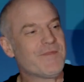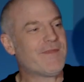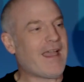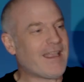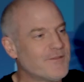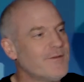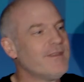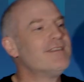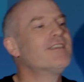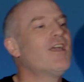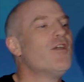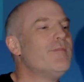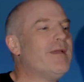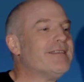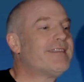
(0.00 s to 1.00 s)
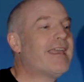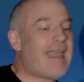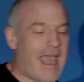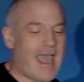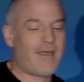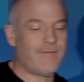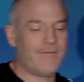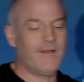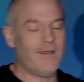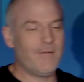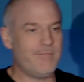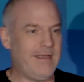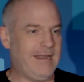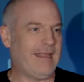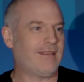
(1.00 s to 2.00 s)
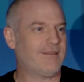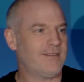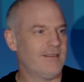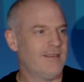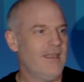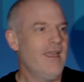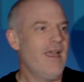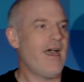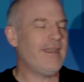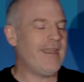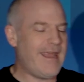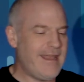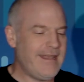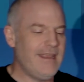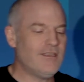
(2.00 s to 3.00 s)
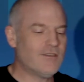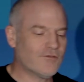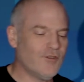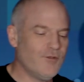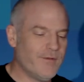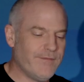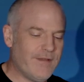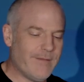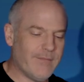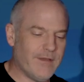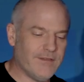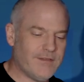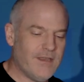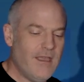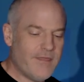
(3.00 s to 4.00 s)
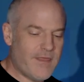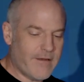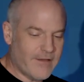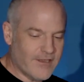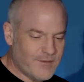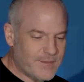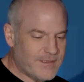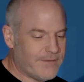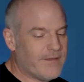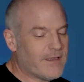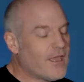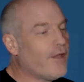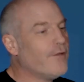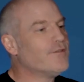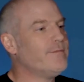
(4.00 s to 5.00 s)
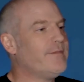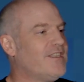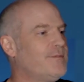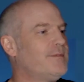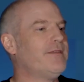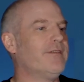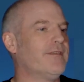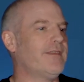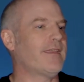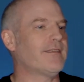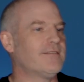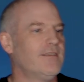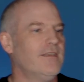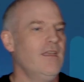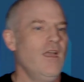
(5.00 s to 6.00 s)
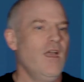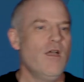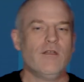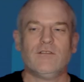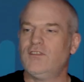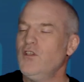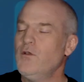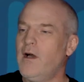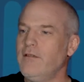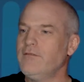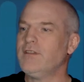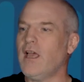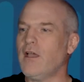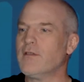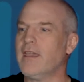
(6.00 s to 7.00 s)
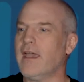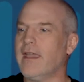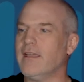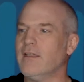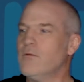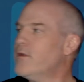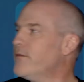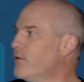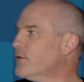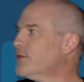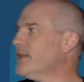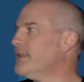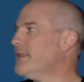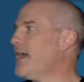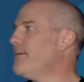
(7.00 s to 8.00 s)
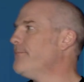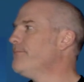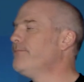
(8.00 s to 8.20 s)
That's what this code means. They have meanings. And in each group of numbers, there are specific codes that mean specific things. 200, okay, we've all seen that.